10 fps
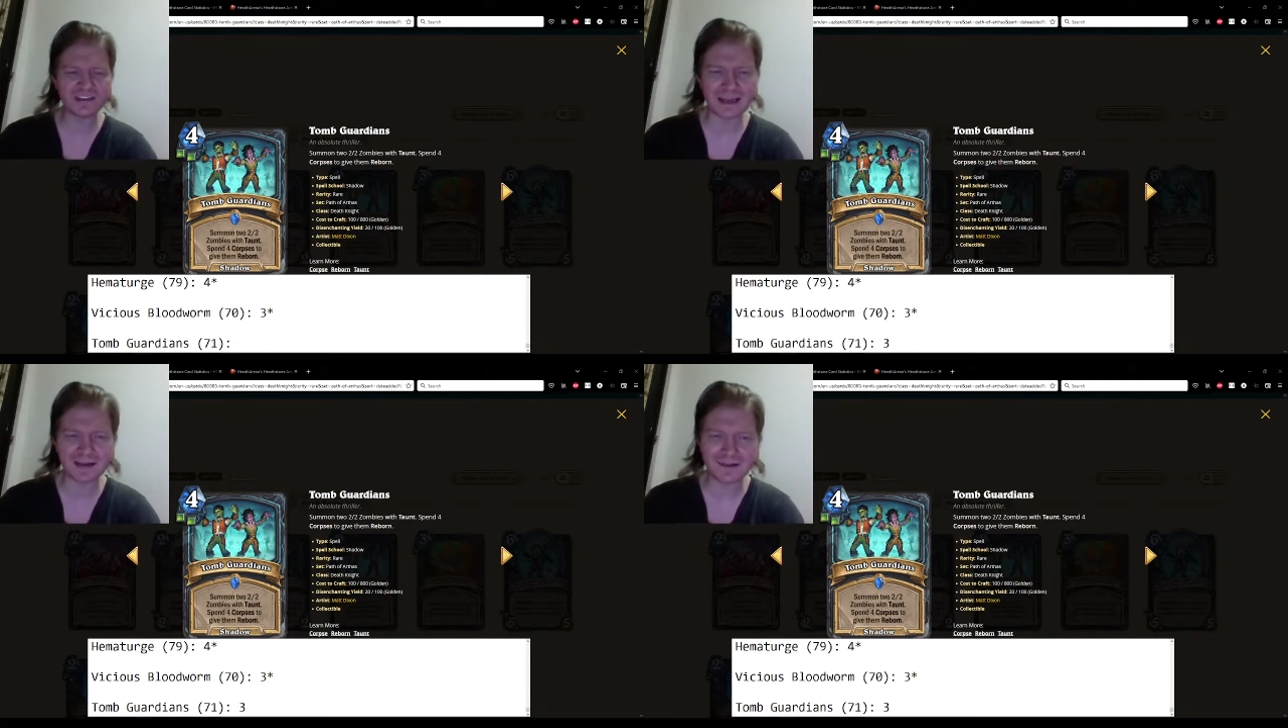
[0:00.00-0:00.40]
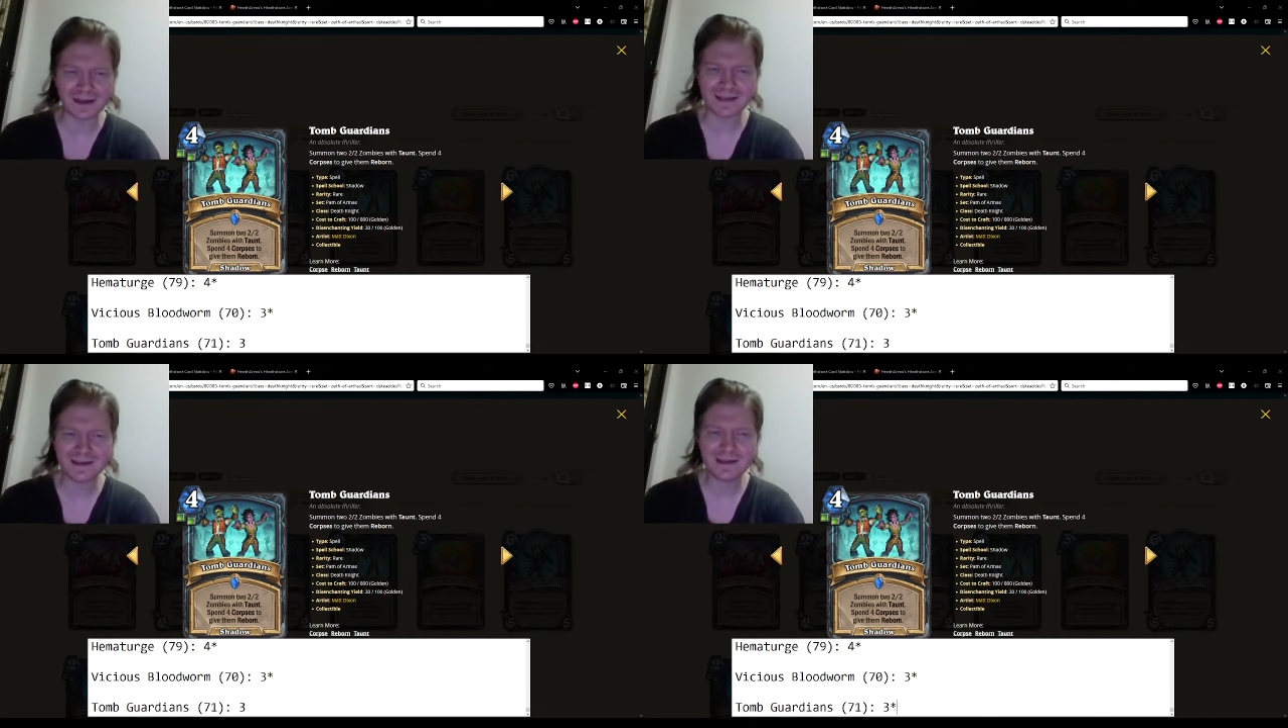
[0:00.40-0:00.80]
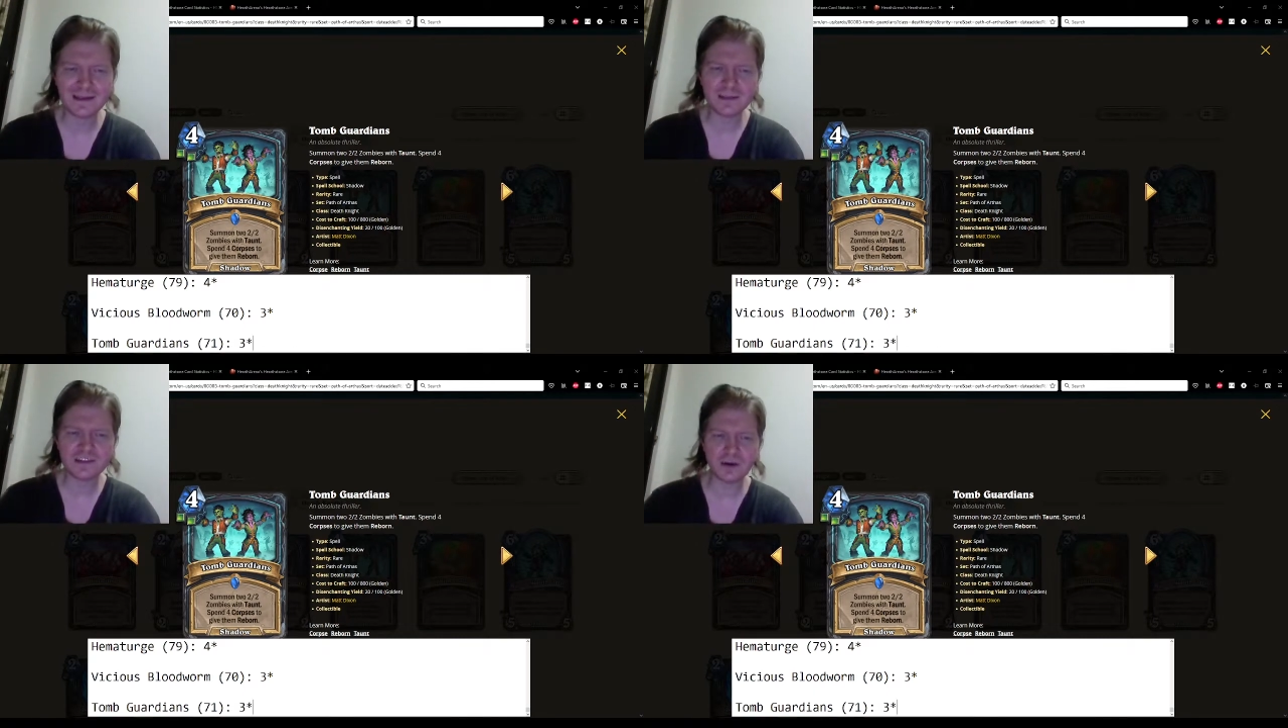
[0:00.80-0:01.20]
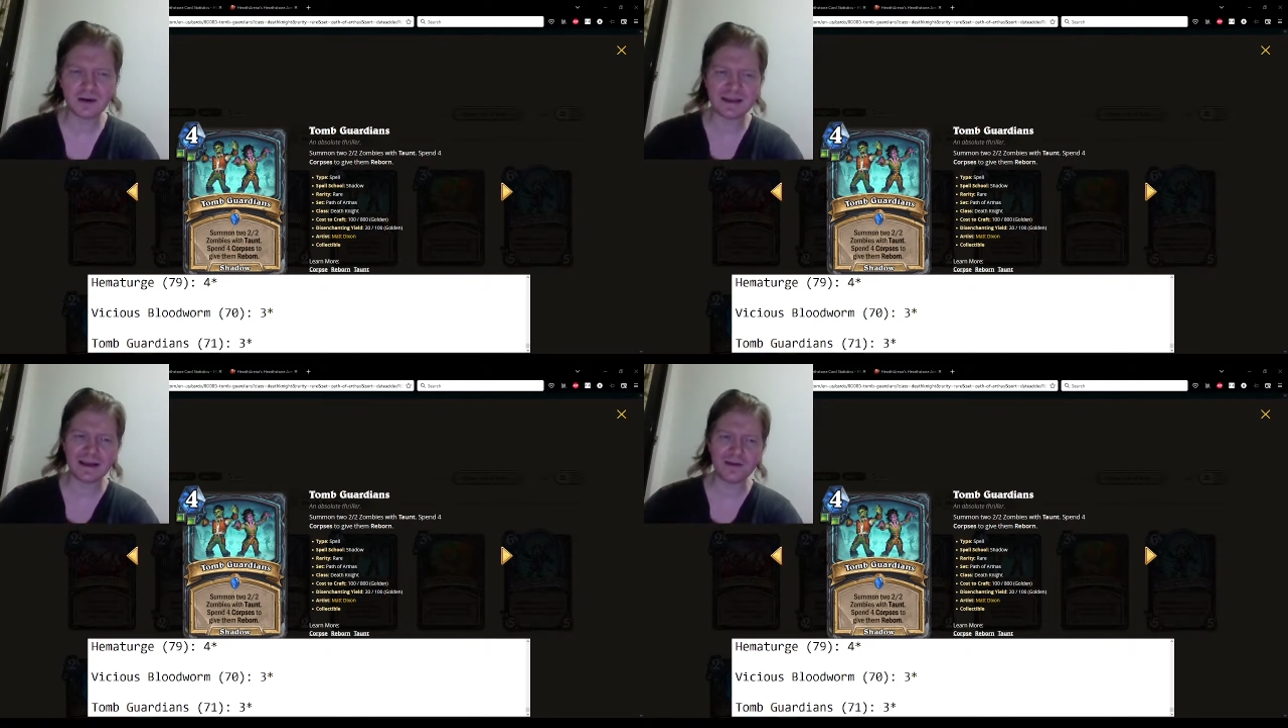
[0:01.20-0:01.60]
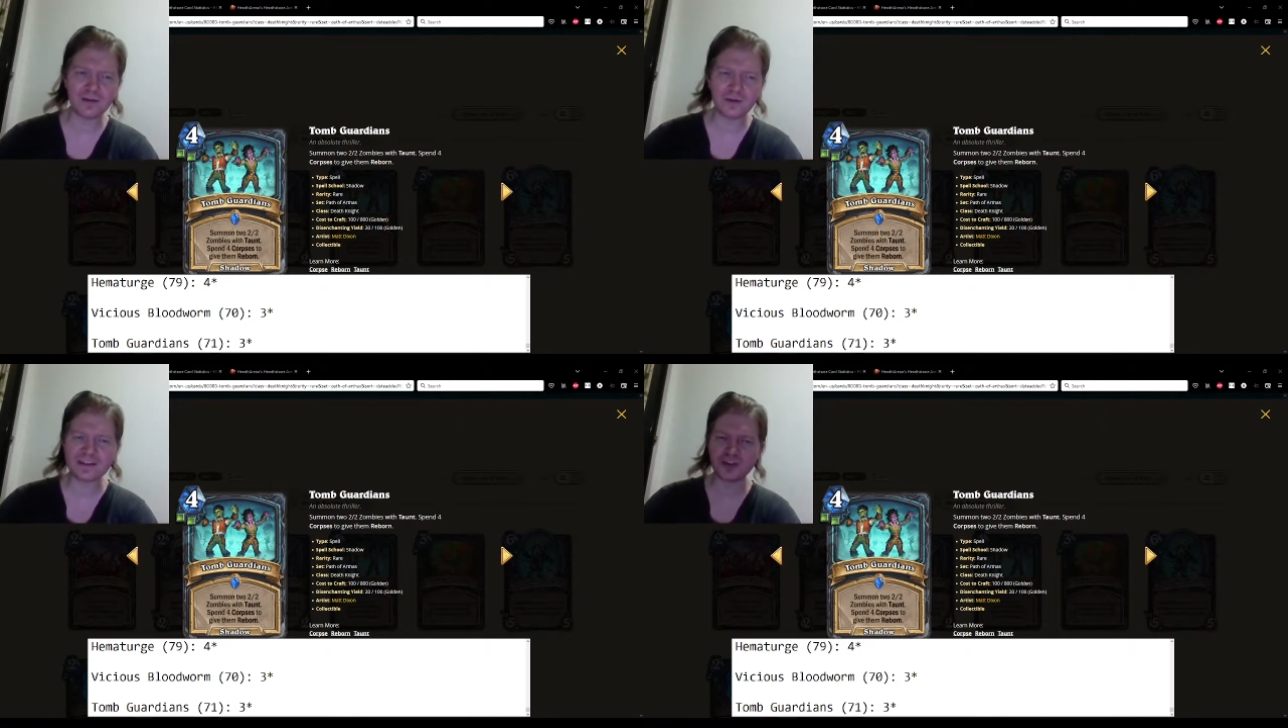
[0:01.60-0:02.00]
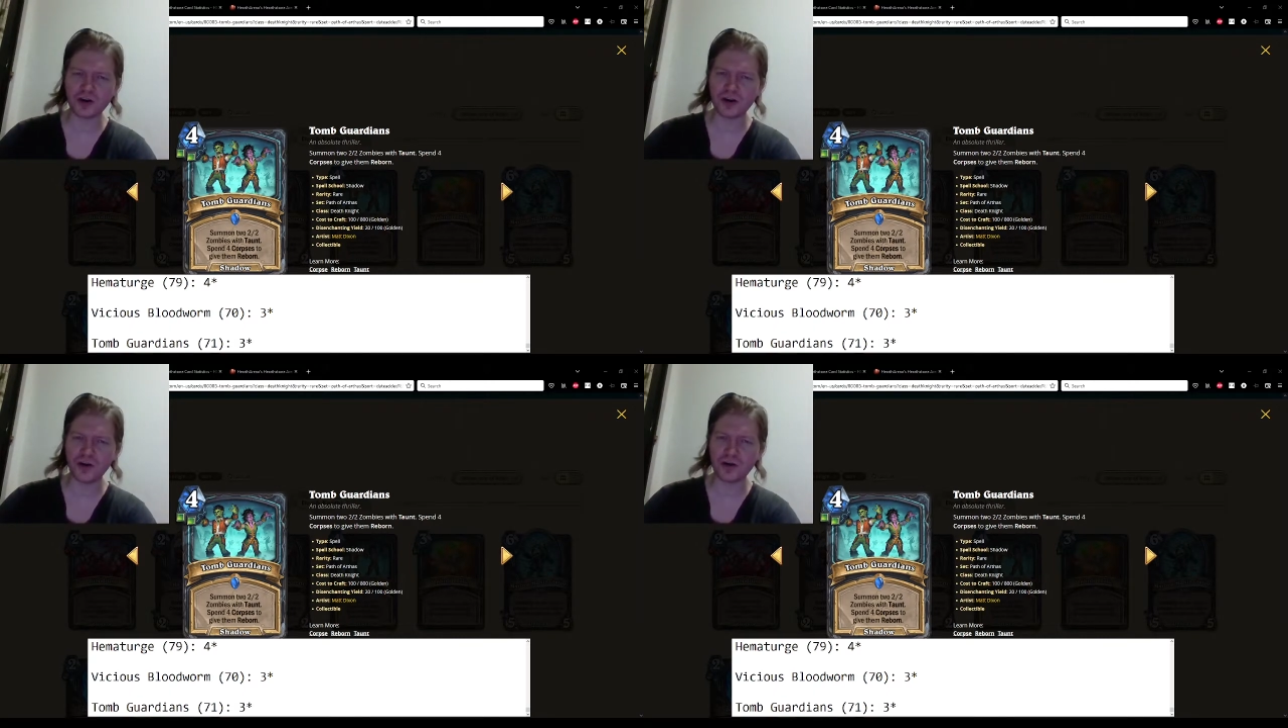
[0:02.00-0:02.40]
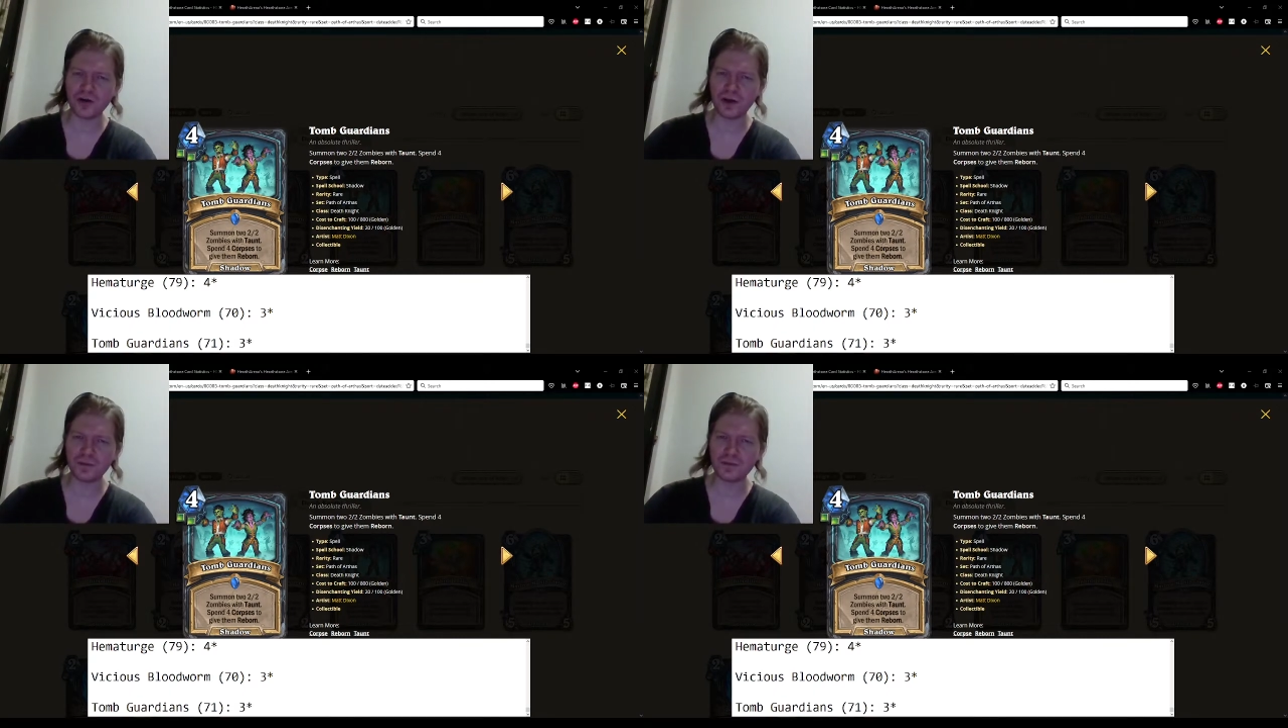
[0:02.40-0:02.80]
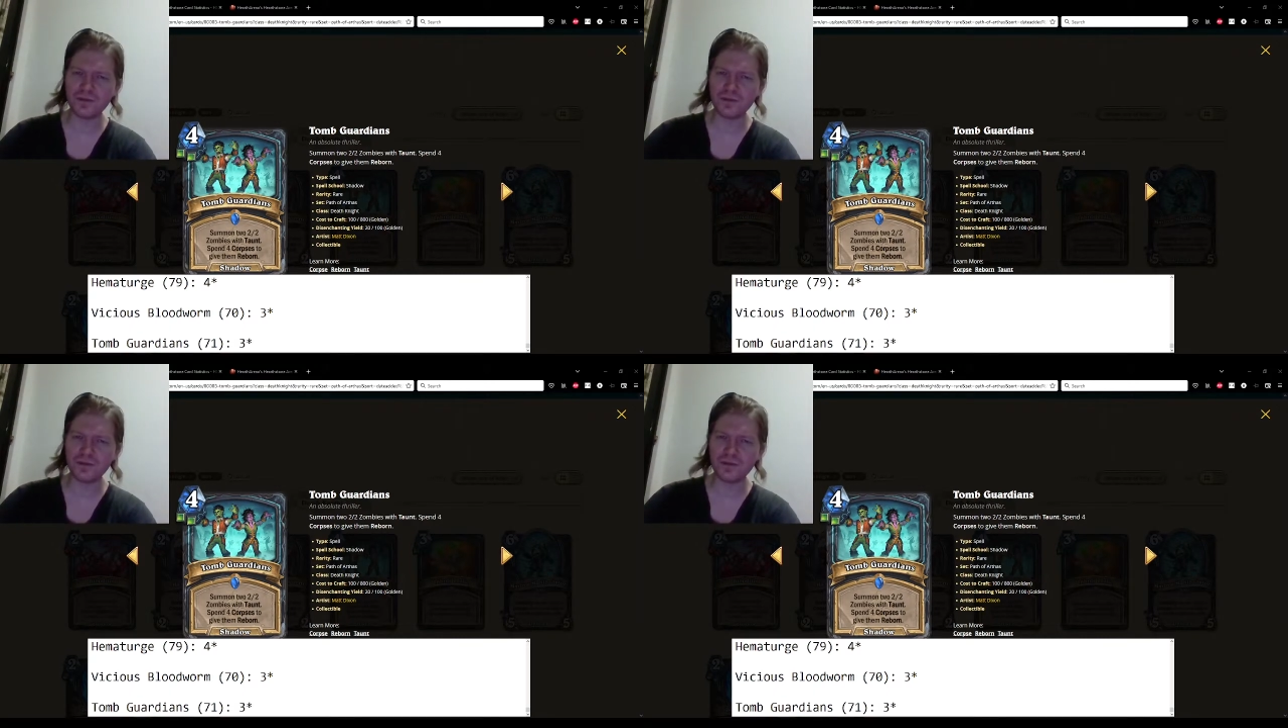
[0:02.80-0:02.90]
down the line. So again, 3-star card. I would